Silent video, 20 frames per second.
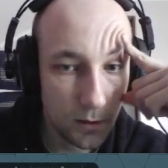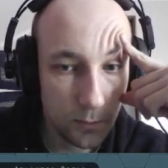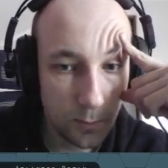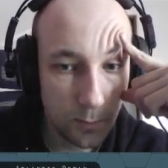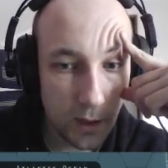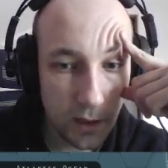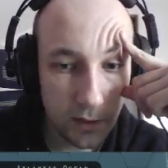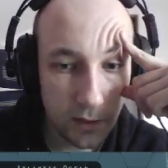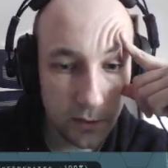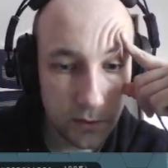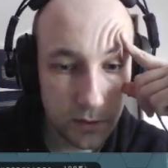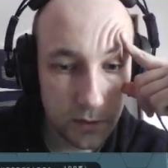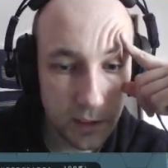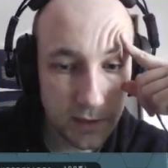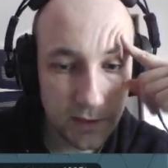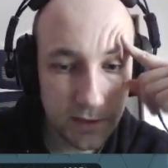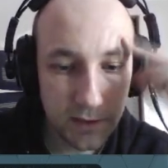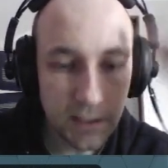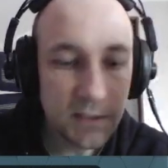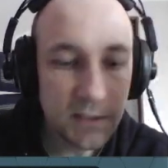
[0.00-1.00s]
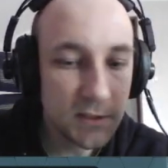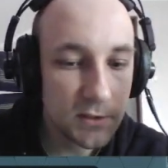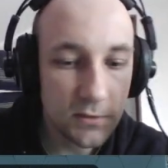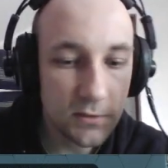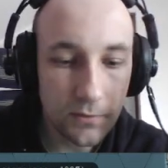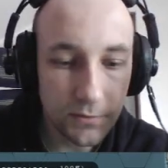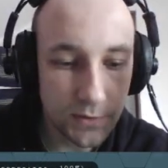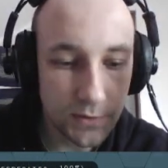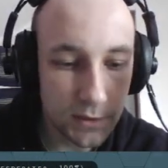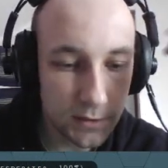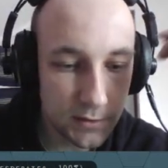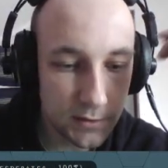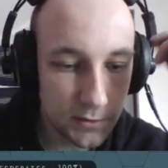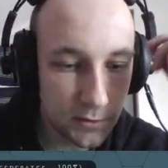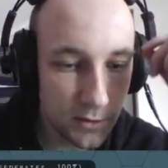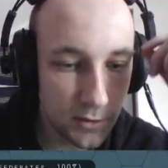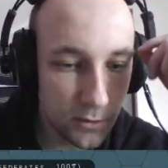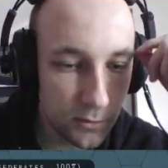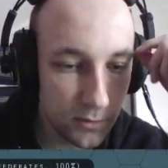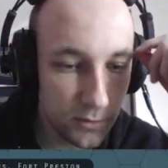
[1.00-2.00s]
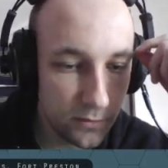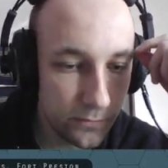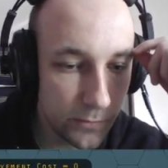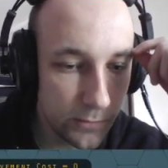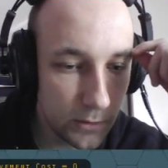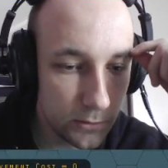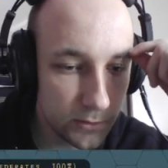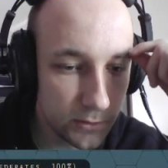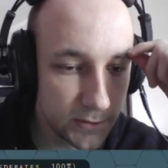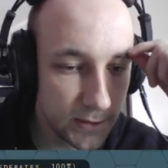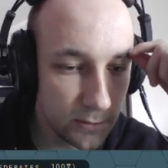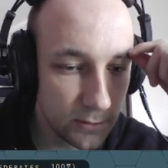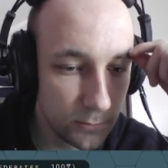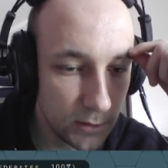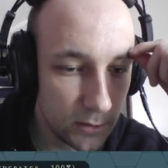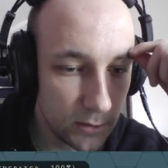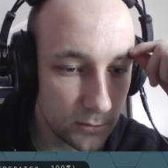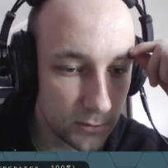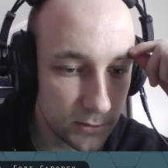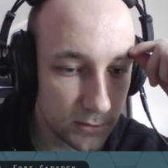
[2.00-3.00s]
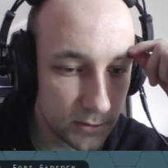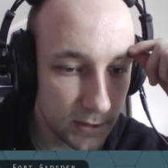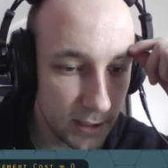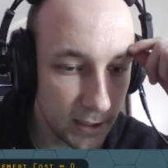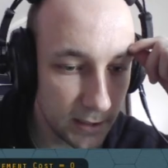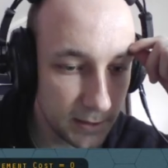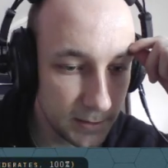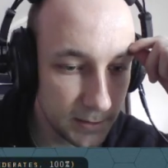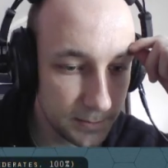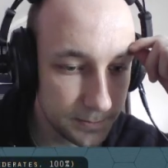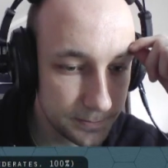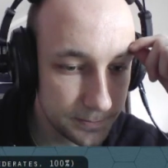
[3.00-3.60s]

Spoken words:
Well, let's test some things, you know. If we lose, then we lose, right?